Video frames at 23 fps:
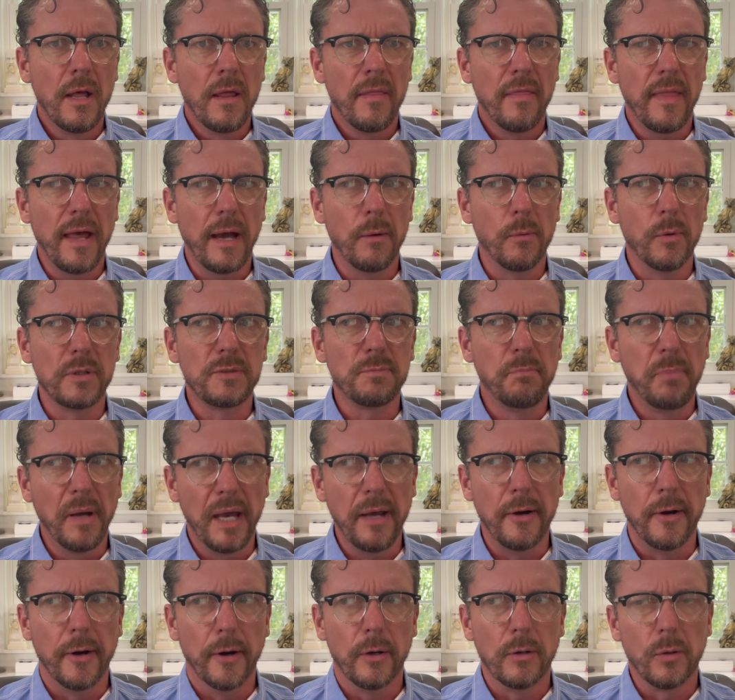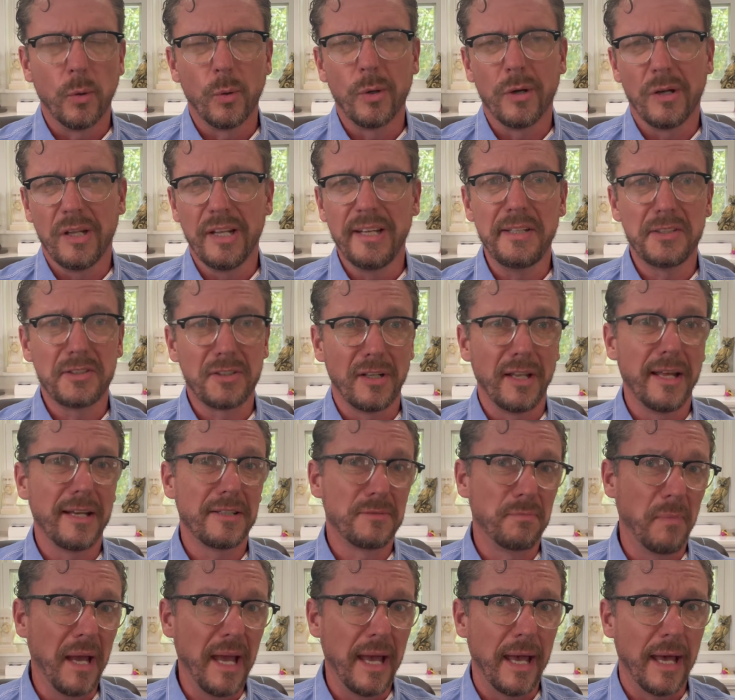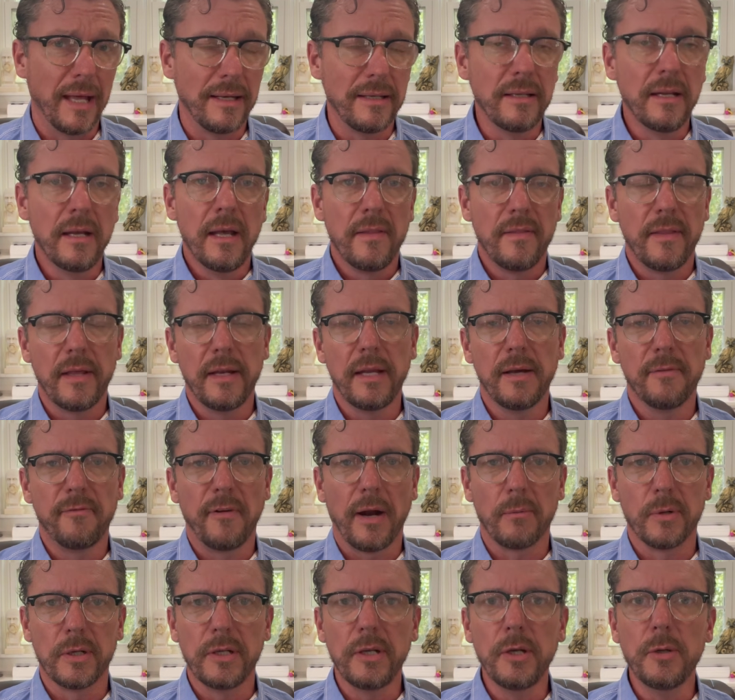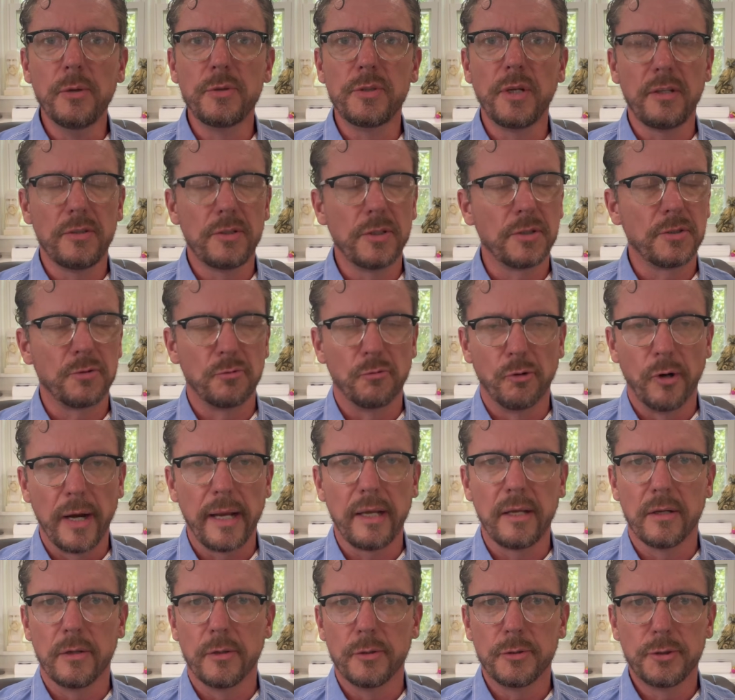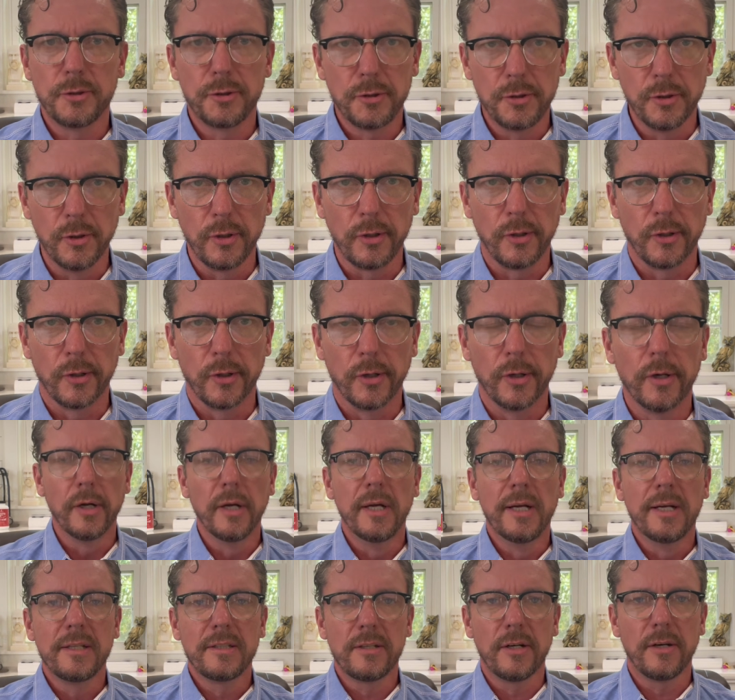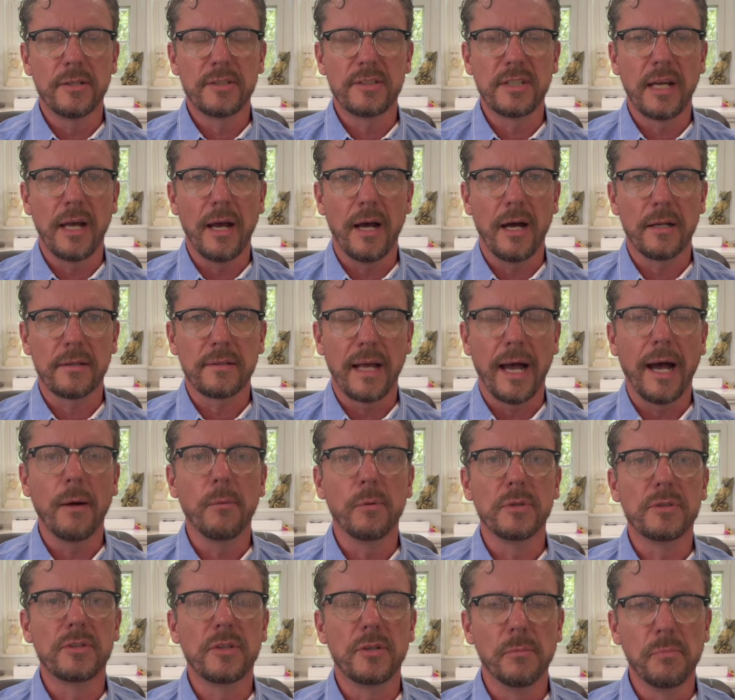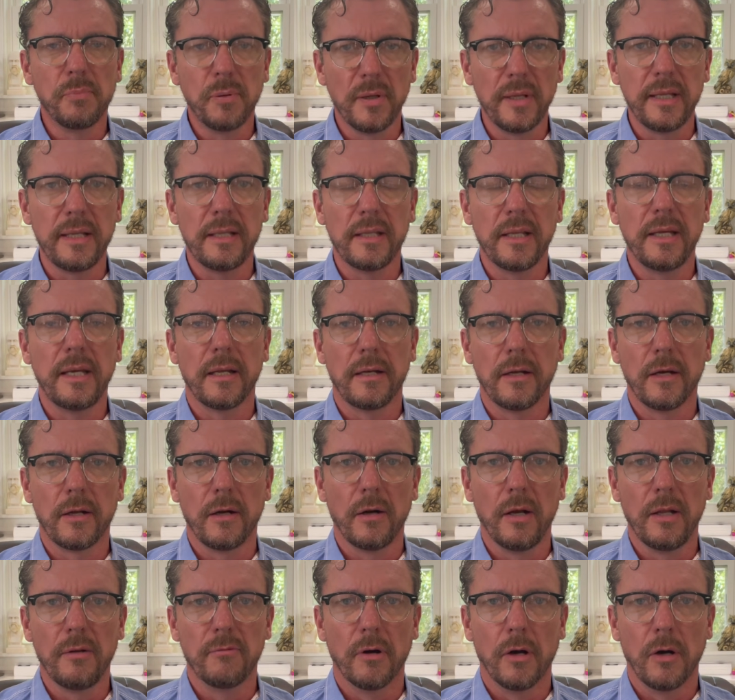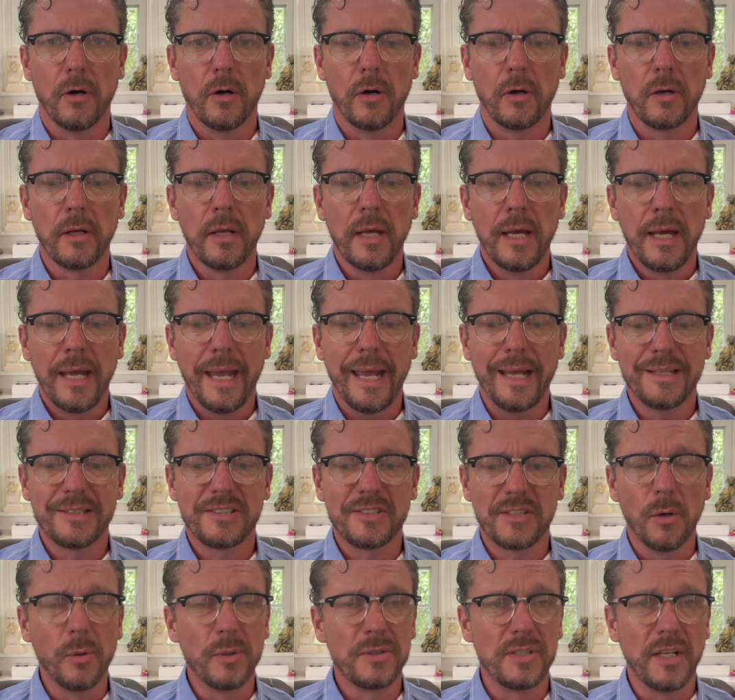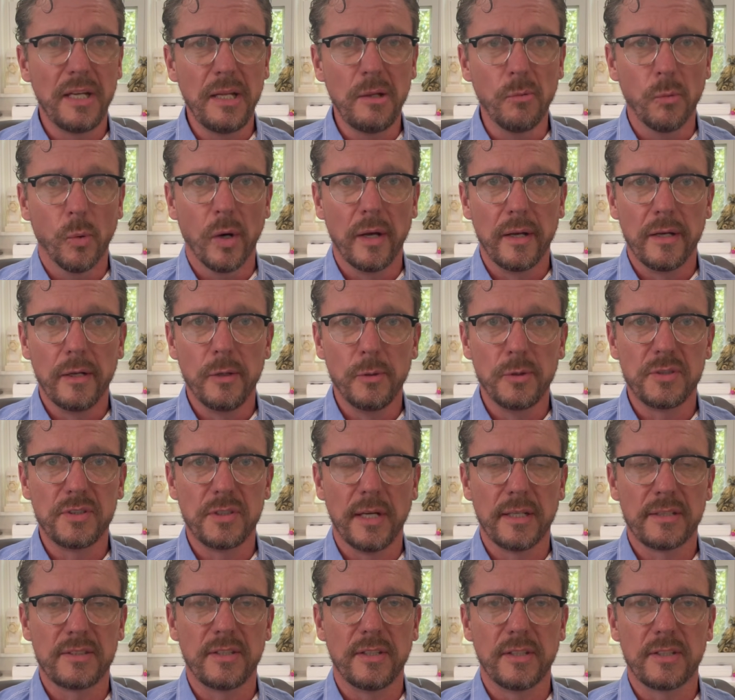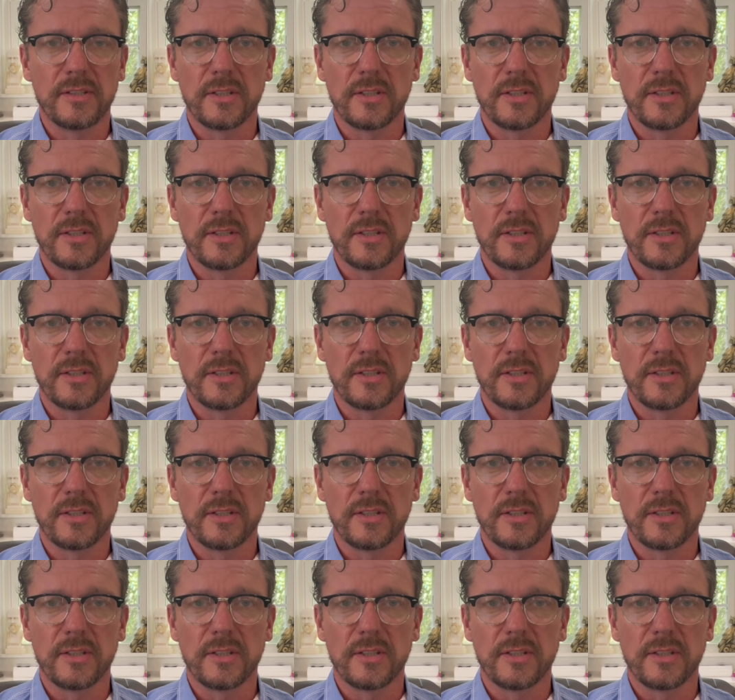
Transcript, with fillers: that was better or at least less bad than if I were using just regular sugar. Turns out I was completely and utterly wrong, and so is anyone who says that